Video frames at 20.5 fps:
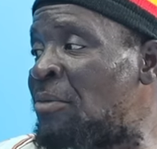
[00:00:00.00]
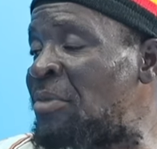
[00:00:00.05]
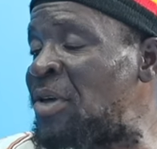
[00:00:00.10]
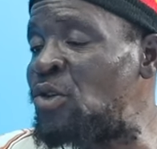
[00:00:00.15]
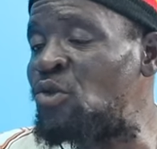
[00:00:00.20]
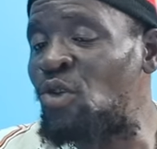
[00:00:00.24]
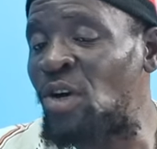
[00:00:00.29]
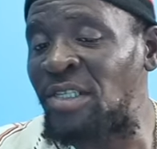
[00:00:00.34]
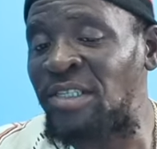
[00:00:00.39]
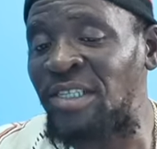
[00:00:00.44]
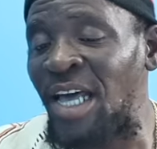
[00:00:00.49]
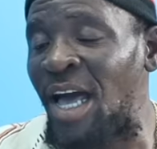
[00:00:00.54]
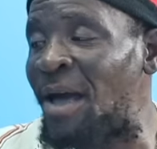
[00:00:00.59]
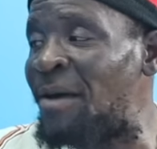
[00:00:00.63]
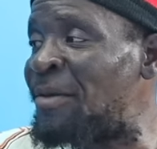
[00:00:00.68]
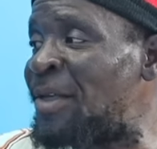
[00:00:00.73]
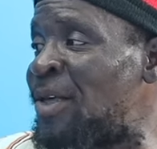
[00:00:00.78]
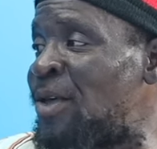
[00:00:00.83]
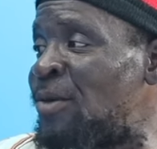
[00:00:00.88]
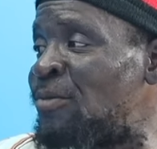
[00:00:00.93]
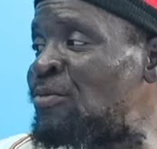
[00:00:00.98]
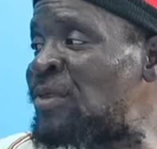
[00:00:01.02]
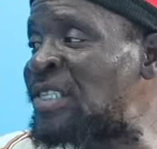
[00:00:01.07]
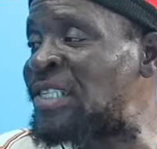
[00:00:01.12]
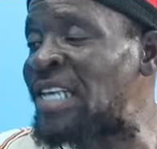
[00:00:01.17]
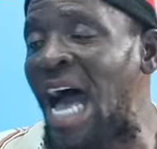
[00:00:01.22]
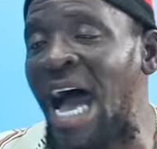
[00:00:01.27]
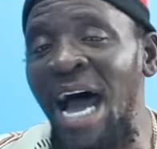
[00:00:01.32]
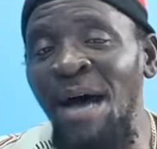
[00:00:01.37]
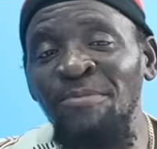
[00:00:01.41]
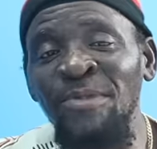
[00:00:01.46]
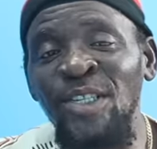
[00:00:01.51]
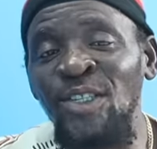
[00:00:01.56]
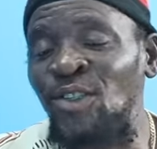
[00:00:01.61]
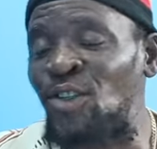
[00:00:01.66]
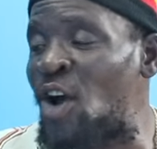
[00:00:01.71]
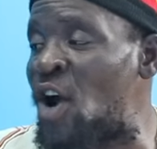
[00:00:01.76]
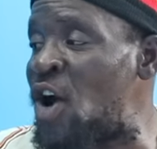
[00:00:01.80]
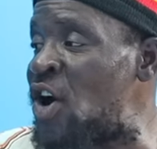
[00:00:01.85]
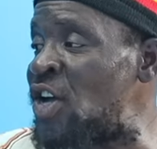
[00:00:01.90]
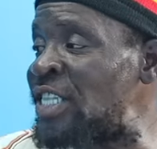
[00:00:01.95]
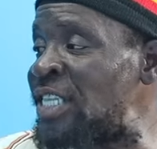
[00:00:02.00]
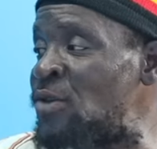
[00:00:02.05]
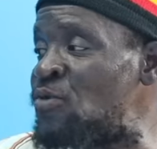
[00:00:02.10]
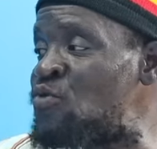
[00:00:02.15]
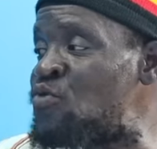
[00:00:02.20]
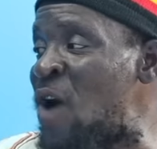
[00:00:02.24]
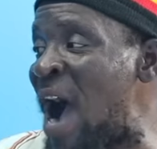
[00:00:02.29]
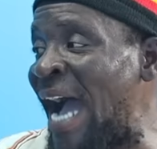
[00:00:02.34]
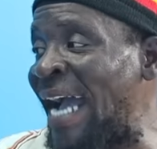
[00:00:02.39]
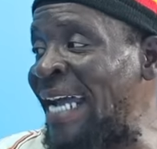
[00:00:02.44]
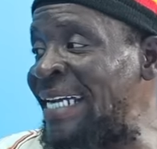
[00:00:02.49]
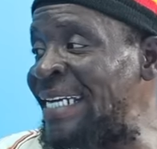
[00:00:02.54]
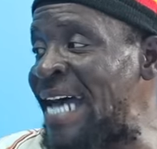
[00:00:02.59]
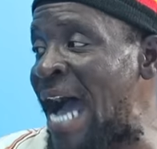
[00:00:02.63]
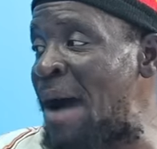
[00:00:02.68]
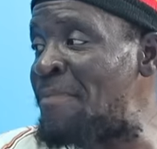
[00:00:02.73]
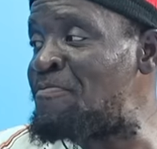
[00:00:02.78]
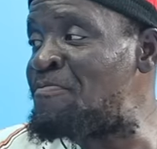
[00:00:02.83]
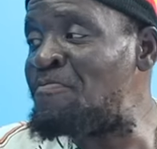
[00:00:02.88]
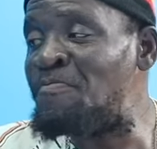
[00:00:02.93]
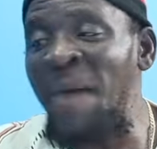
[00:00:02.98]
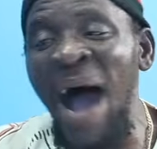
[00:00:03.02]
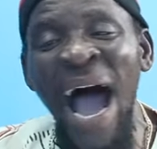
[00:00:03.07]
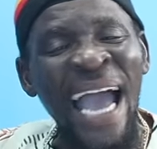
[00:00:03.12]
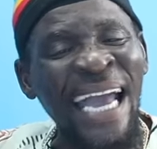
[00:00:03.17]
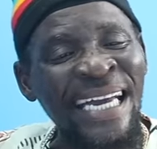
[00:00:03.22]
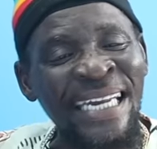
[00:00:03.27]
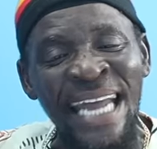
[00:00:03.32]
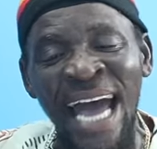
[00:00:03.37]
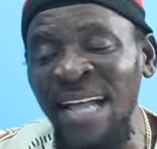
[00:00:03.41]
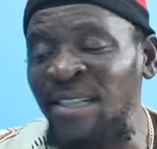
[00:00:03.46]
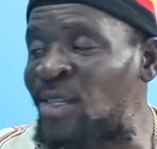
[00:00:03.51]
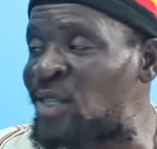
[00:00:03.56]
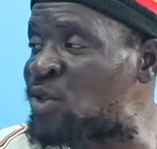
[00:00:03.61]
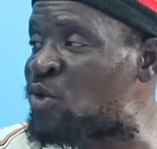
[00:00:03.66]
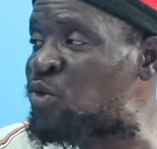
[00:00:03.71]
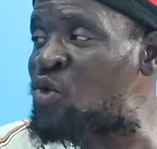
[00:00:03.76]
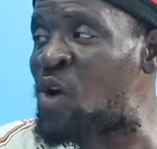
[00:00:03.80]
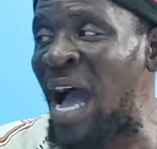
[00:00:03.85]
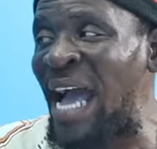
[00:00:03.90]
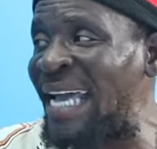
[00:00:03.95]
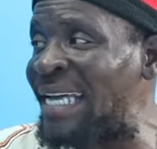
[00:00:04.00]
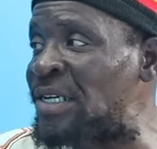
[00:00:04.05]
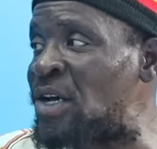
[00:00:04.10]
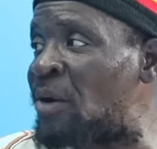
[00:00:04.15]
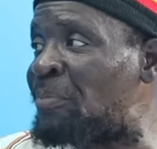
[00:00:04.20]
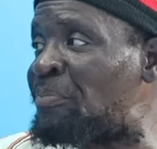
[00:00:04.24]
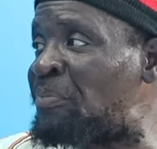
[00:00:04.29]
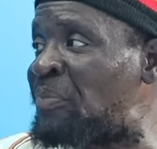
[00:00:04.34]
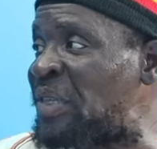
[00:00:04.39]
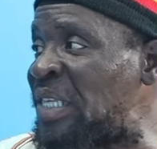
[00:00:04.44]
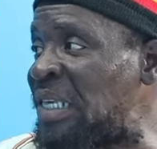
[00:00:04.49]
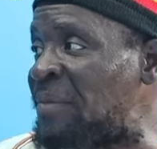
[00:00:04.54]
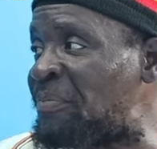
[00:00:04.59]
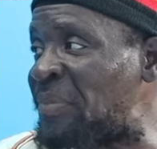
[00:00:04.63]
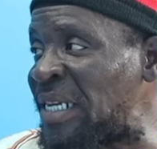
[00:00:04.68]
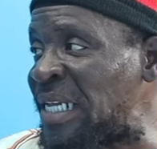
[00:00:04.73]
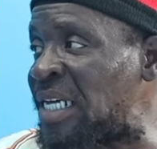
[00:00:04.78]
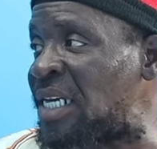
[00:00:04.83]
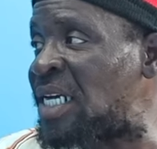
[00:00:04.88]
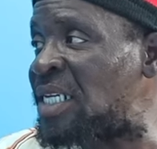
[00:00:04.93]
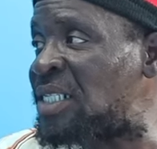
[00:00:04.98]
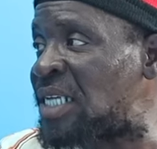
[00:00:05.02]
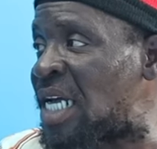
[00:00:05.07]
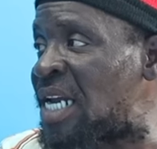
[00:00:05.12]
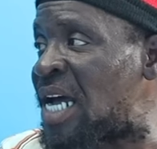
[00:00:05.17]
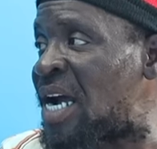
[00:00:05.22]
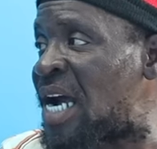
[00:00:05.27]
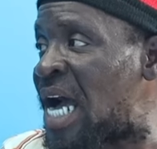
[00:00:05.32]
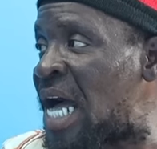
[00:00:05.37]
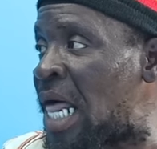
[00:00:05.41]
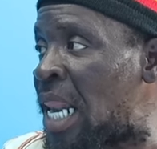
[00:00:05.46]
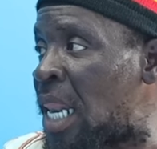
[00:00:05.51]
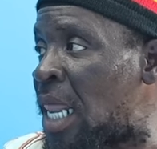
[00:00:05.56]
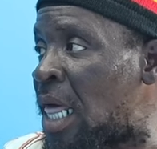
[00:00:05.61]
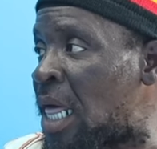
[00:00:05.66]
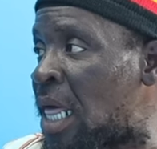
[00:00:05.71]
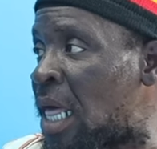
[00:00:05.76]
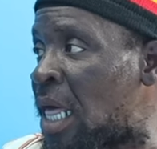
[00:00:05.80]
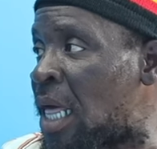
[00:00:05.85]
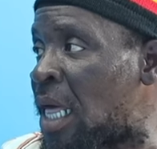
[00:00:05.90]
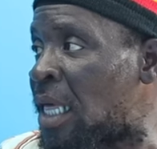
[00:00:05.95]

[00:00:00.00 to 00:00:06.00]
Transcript: I know, say, Psalms 30, wine I'm buying, I'm twine up people you know, a general. Yeah.